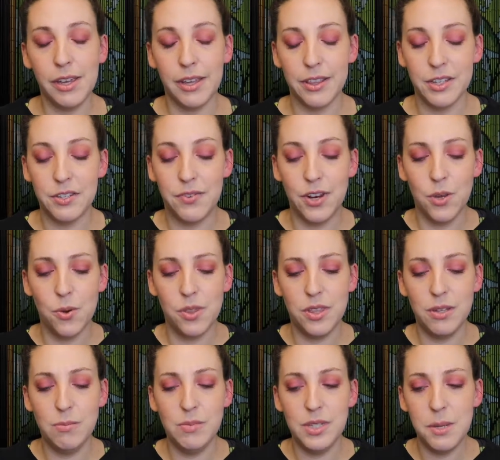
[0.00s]
Give this video a
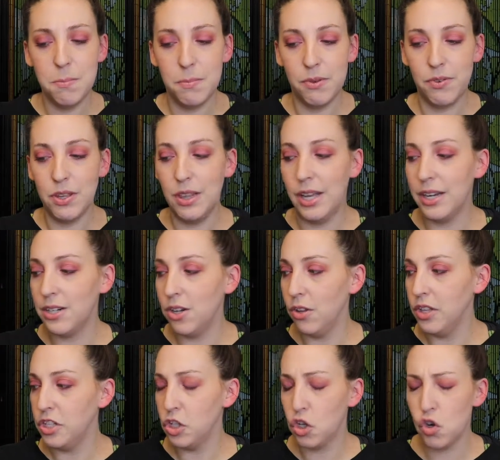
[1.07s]
thumbs up if you liked
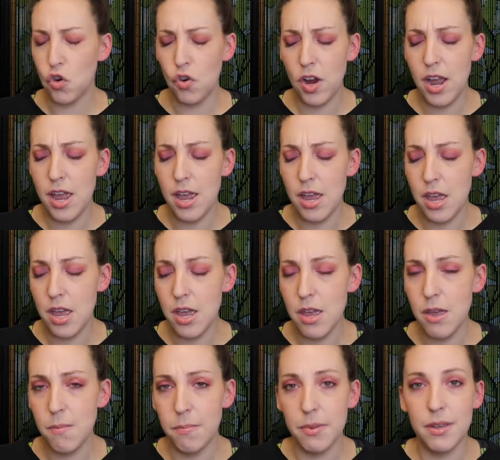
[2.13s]
all this
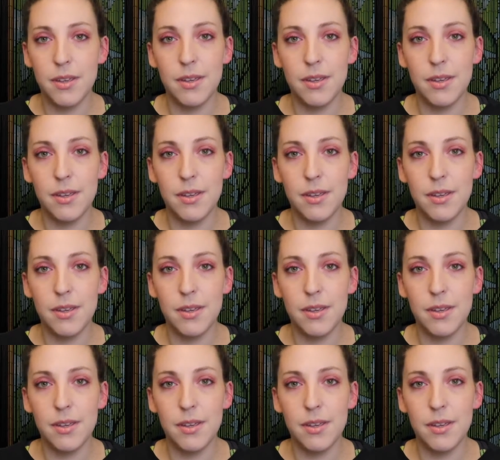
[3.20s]
crap.